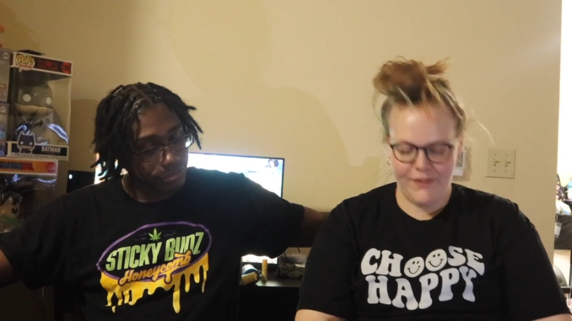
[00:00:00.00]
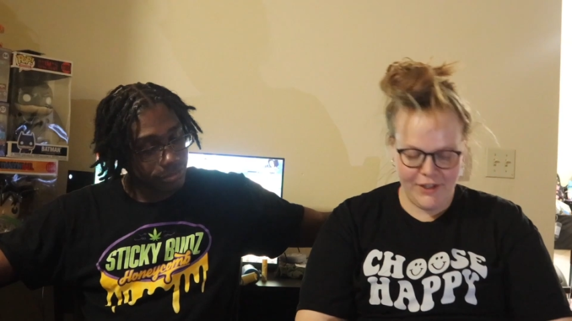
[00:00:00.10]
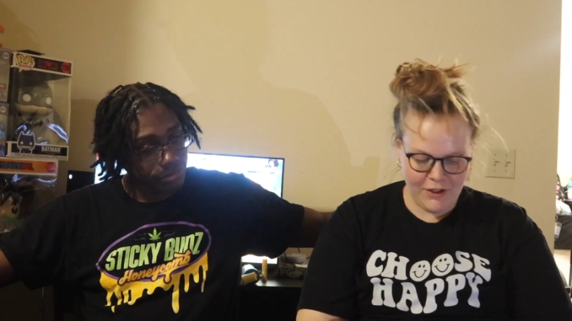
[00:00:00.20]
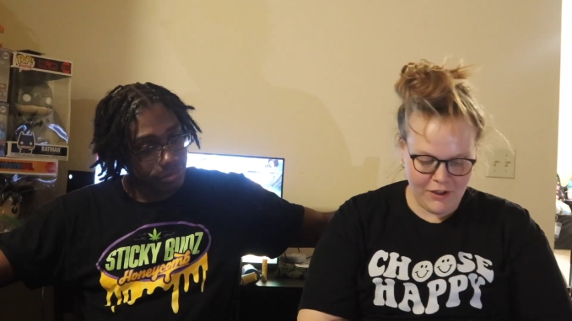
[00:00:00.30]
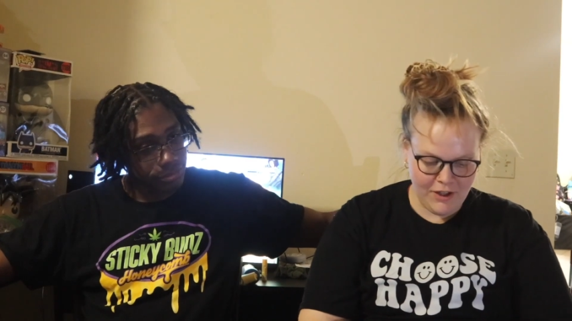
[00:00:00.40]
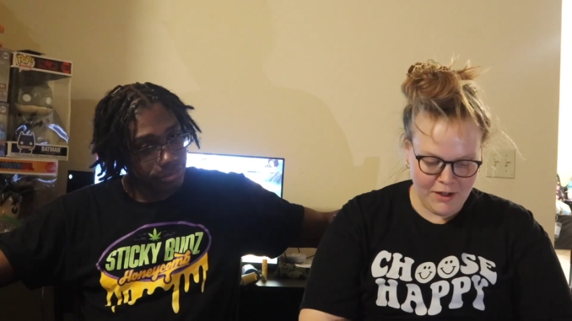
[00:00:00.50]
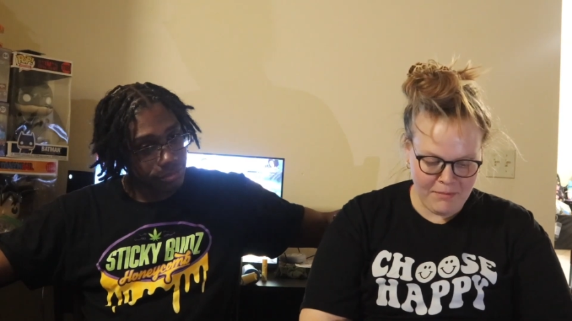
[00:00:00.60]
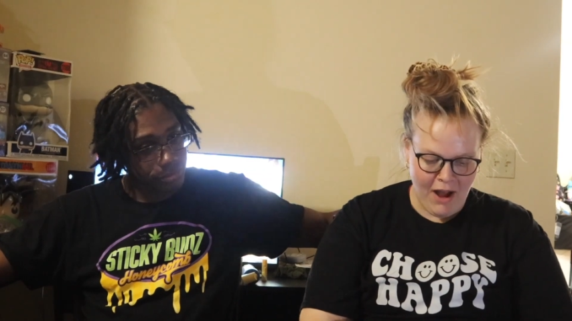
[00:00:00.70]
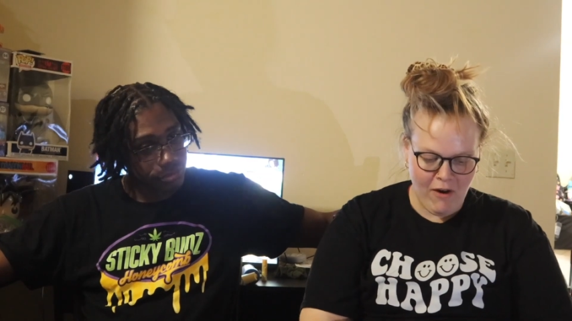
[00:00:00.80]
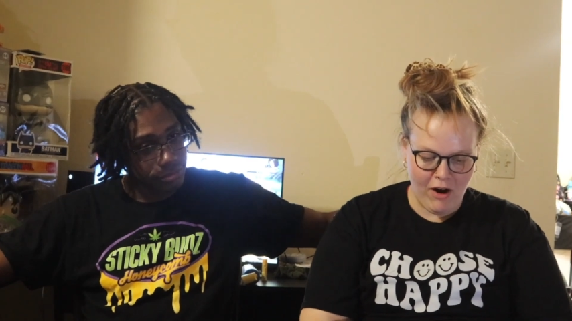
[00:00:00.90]
Speaker 1: fear
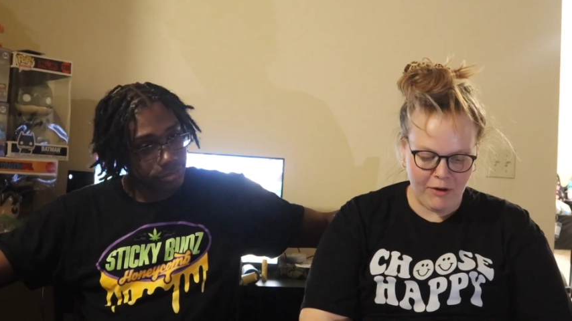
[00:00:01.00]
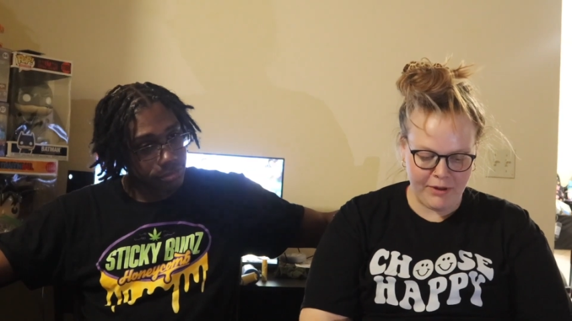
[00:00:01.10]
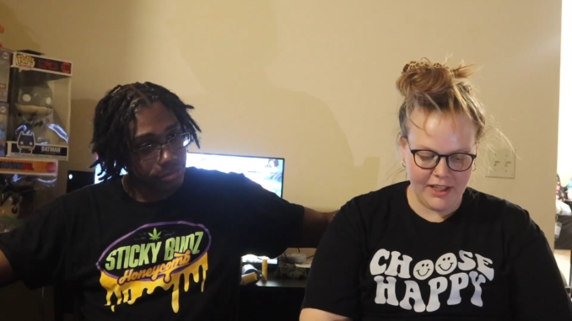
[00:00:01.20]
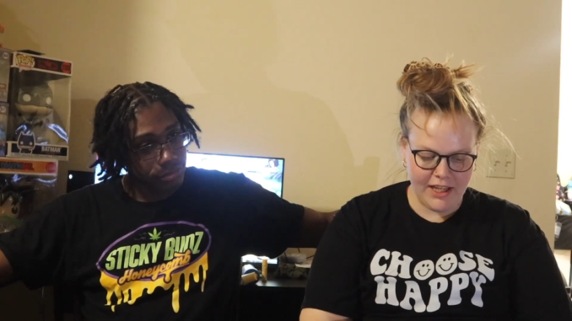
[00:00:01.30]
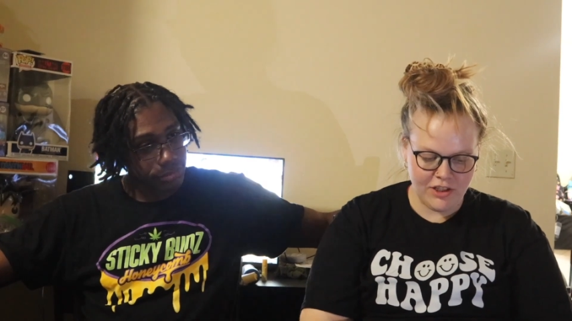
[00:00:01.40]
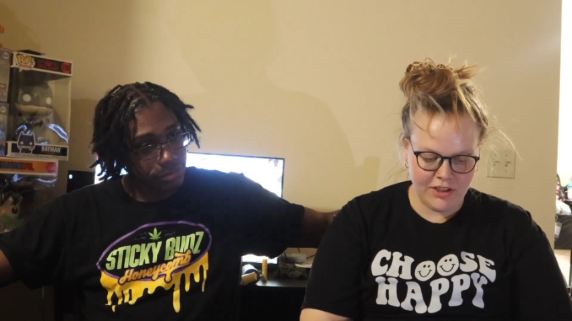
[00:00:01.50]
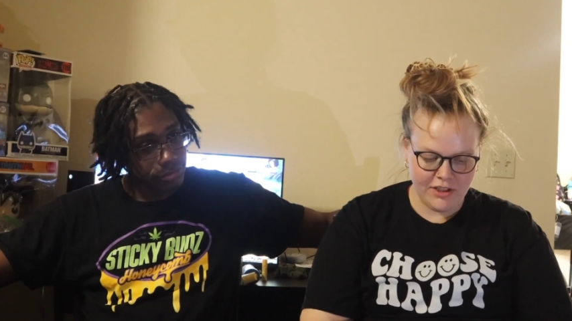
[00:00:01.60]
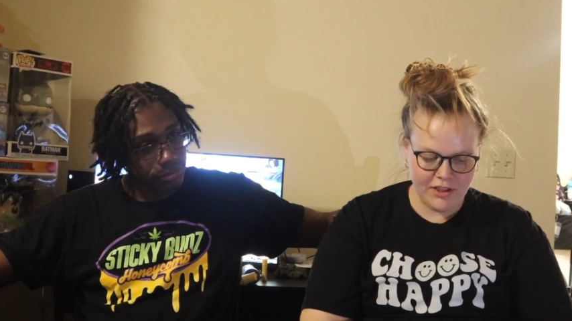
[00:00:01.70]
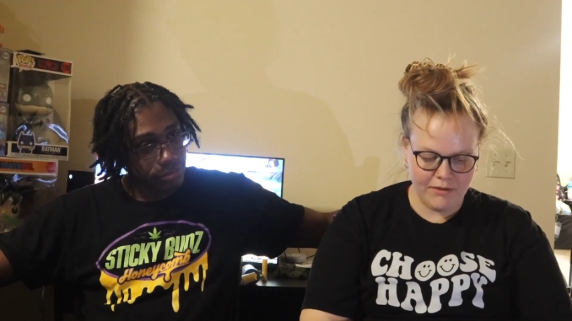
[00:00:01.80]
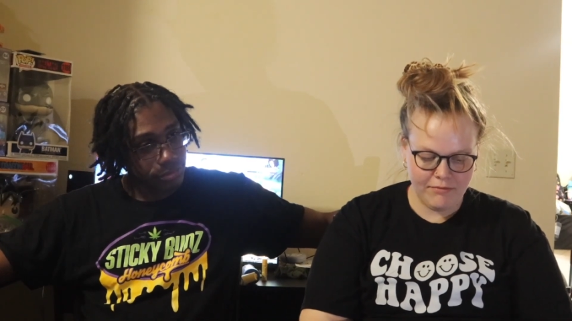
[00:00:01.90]
about our
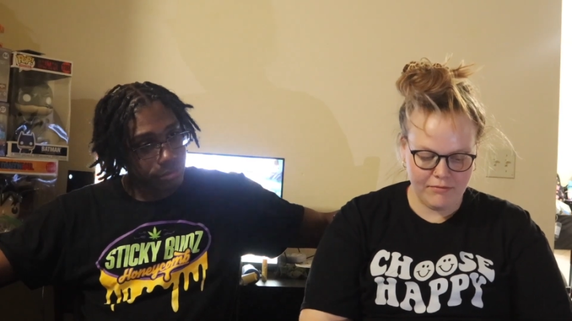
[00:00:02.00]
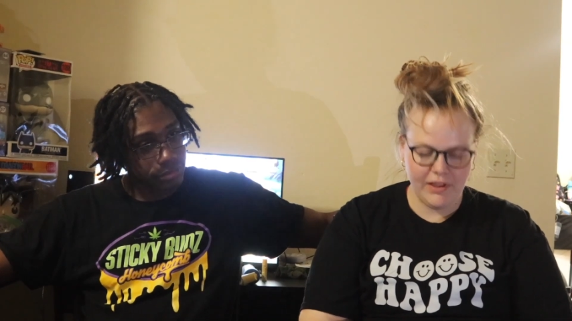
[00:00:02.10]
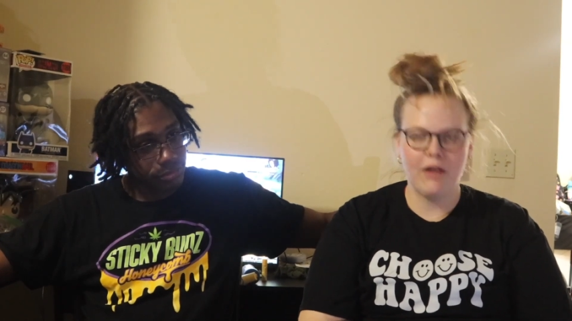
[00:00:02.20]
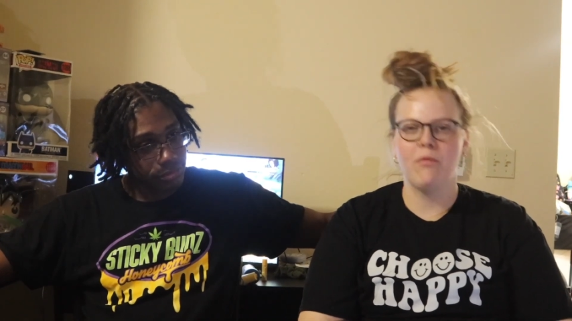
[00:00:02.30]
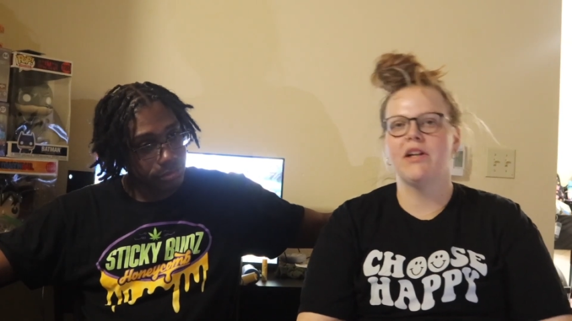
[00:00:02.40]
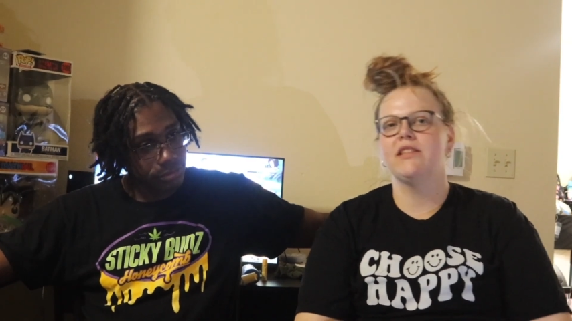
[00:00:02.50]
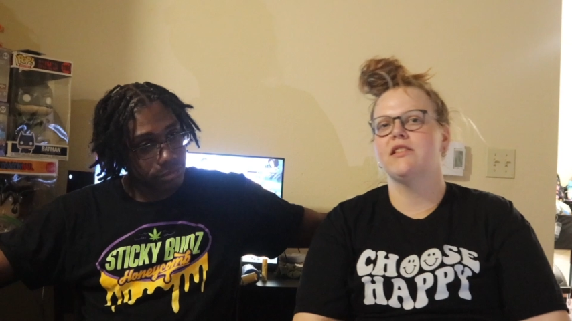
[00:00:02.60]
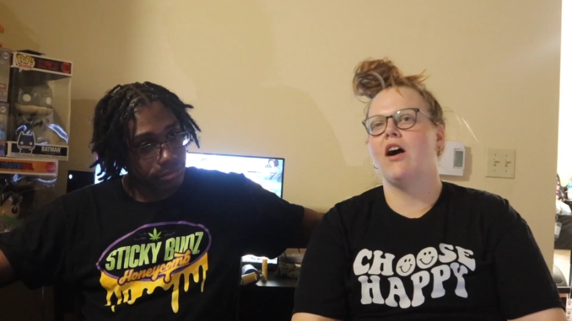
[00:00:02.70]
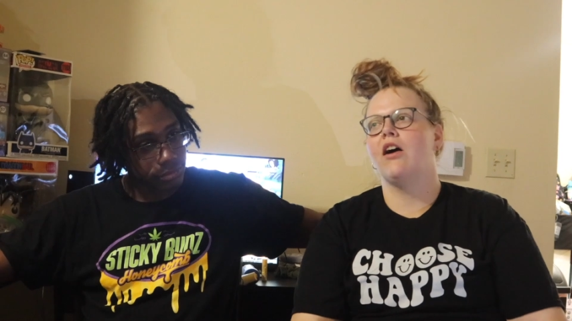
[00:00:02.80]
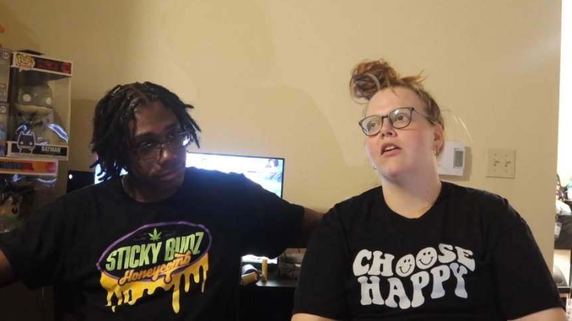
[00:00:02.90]
relationship? Like, what is
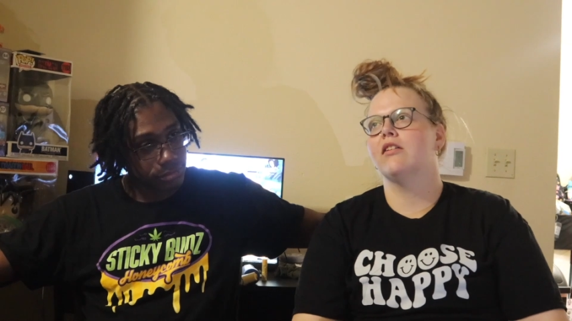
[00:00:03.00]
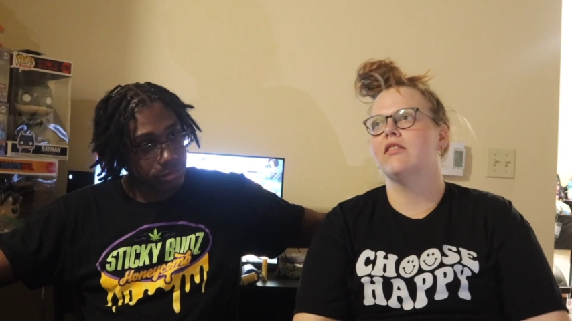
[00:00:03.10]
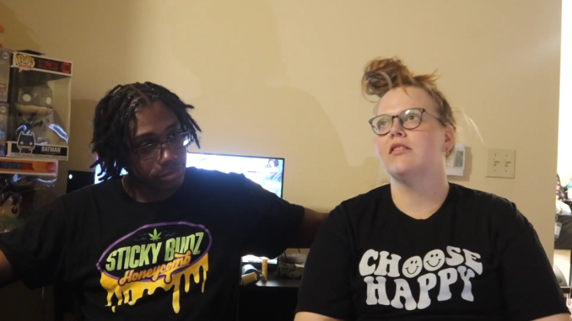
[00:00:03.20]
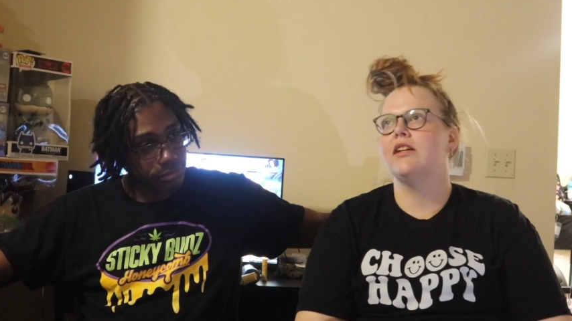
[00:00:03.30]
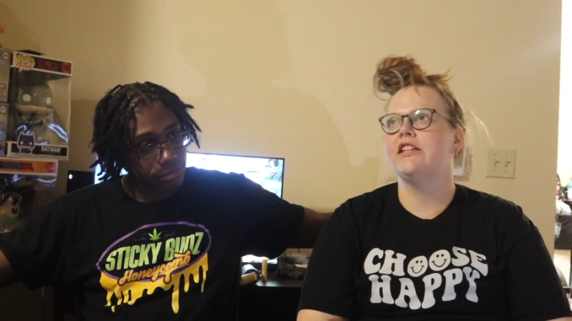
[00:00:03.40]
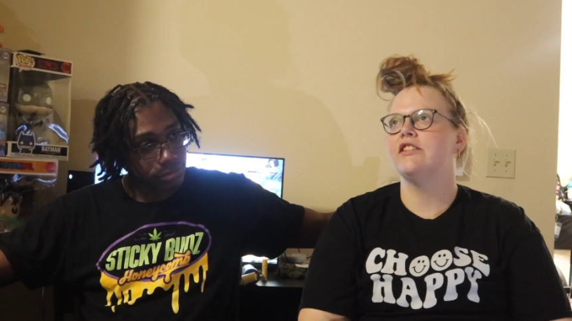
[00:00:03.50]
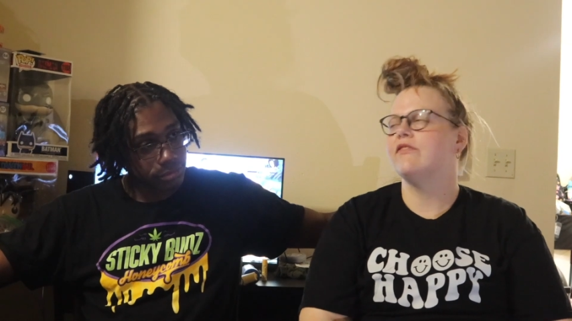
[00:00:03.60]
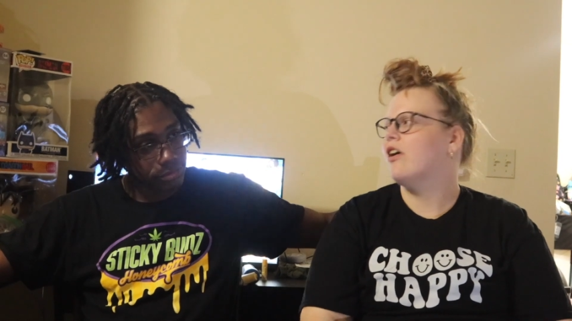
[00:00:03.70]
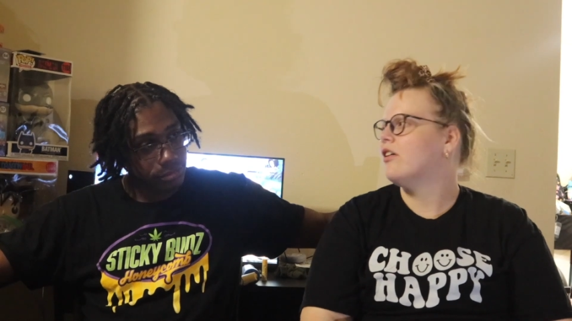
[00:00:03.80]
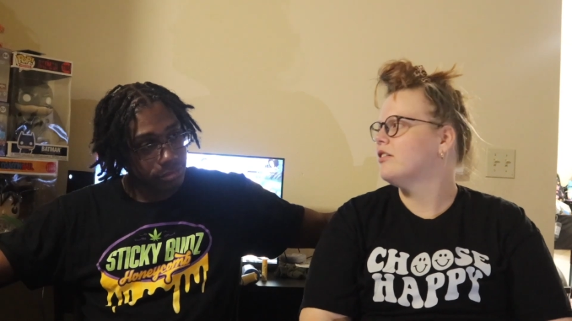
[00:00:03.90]
our, each of
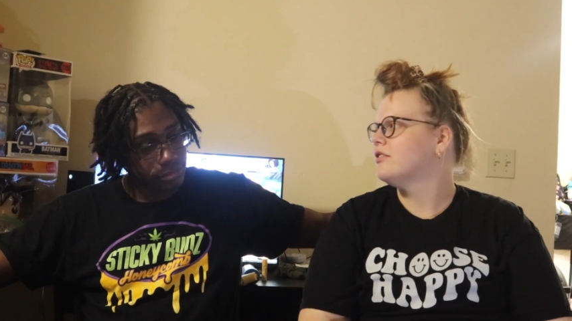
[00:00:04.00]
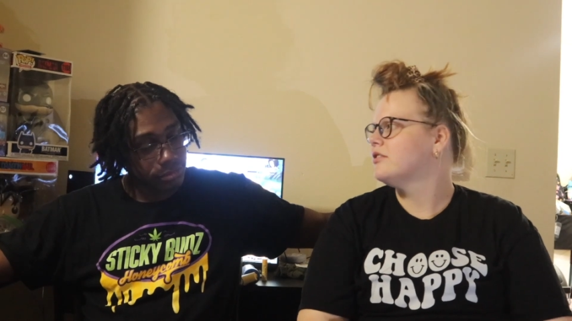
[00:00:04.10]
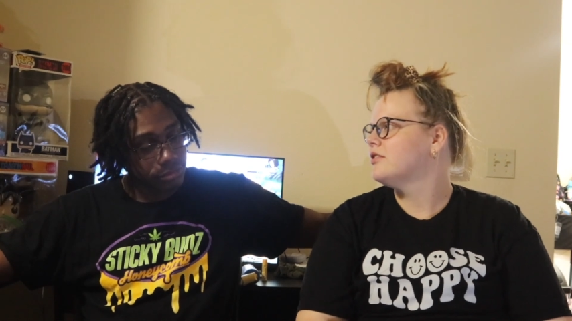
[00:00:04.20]
our.